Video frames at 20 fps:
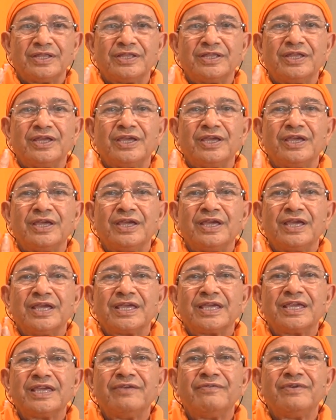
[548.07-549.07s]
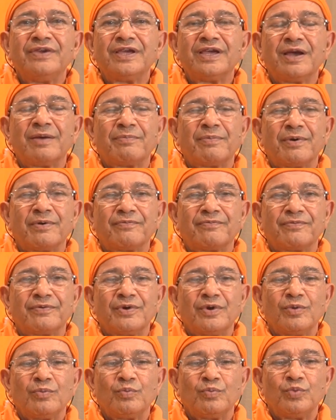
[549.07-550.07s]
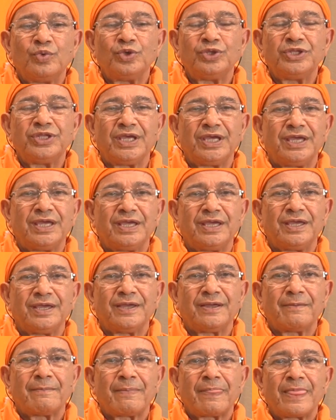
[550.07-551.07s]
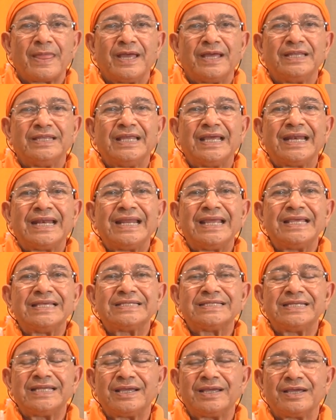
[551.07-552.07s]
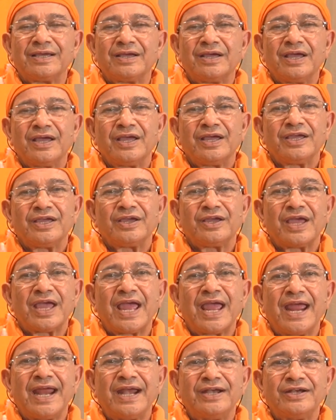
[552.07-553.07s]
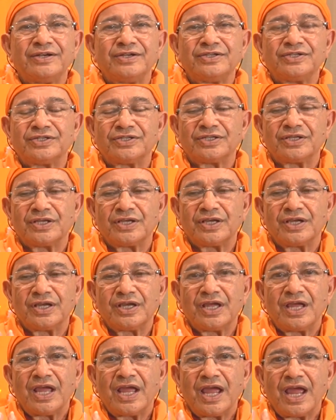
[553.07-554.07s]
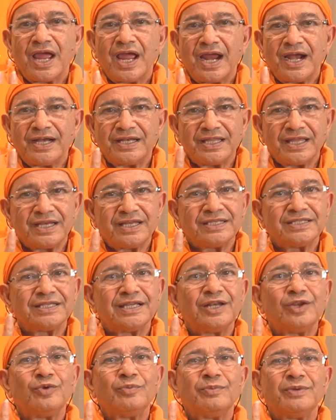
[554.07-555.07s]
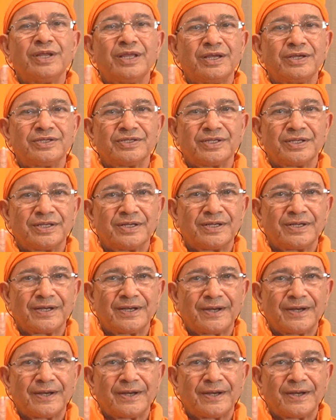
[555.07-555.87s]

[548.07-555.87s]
The giving up of buddhi, the reasoning ends and there is illumination.